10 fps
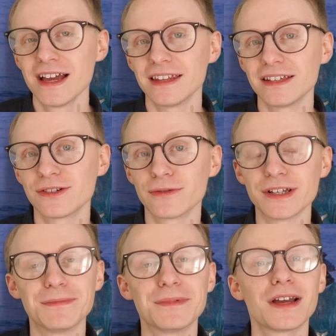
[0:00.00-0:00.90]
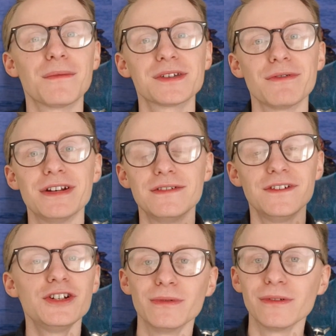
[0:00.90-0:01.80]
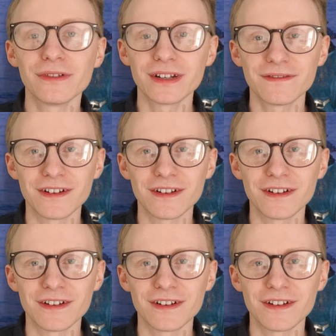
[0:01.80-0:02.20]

these stories can become so individual that it